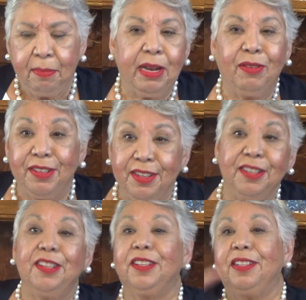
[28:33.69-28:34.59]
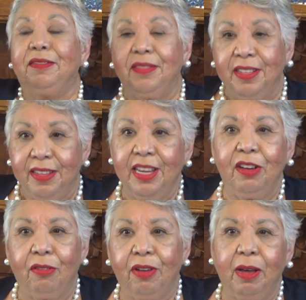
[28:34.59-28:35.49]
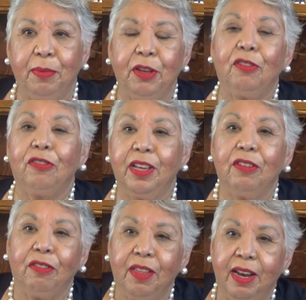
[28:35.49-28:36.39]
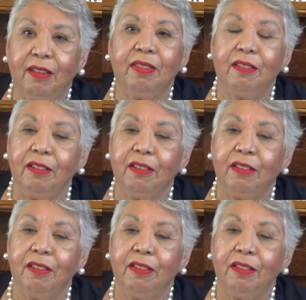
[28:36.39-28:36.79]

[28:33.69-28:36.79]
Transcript: But it wasn't until, a couple of years later that